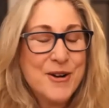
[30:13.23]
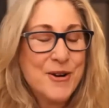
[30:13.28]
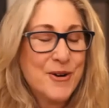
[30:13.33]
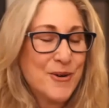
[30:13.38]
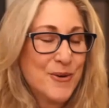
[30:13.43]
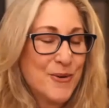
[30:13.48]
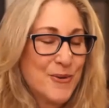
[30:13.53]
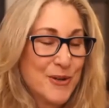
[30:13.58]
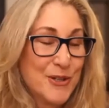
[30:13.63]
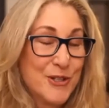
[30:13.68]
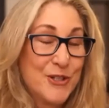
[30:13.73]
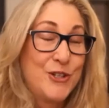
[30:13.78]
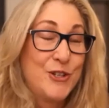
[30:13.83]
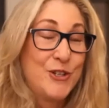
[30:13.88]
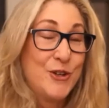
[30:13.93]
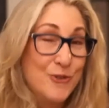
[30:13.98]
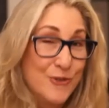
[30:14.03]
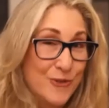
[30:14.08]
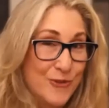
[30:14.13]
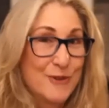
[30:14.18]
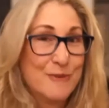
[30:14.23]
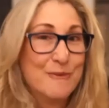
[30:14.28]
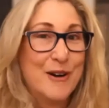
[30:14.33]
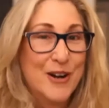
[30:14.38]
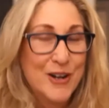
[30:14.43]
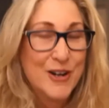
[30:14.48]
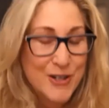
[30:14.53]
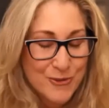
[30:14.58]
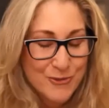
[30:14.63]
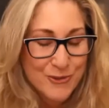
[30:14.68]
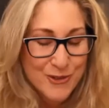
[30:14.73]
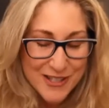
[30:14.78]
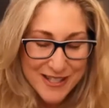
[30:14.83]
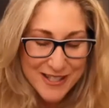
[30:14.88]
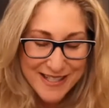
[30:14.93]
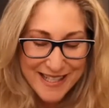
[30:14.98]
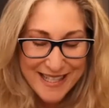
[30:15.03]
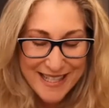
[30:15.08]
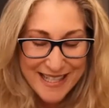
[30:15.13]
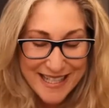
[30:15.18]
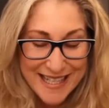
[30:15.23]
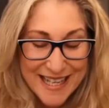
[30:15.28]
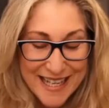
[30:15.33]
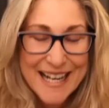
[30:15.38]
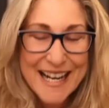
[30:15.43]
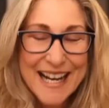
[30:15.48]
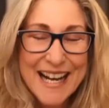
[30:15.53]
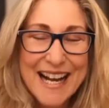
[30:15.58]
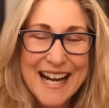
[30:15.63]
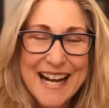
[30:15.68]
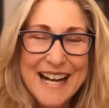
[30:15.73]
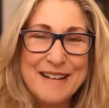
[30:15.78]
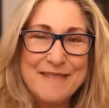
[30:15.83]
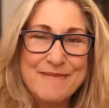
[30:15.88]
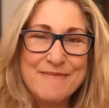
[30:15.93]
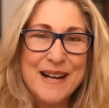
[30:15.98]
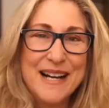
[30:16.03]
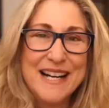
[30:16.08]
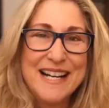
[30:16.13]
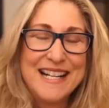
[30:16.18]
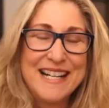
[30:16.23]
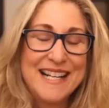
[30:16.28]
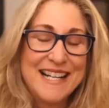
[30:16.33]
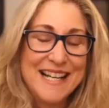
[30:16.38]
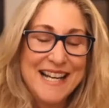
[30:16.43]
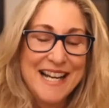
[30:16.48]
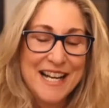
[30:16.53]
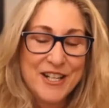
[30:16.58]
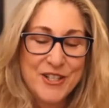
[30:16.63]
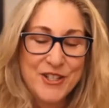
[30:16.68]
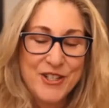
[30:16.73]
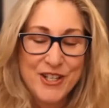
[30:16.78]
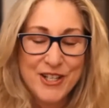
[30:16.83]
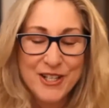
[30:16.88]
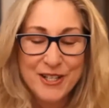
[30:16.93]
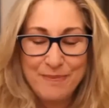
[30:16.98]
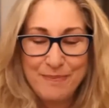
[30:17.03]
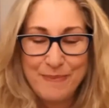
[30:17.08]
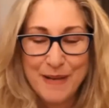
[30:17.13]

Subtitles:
we're shooting for March. We'll see next year,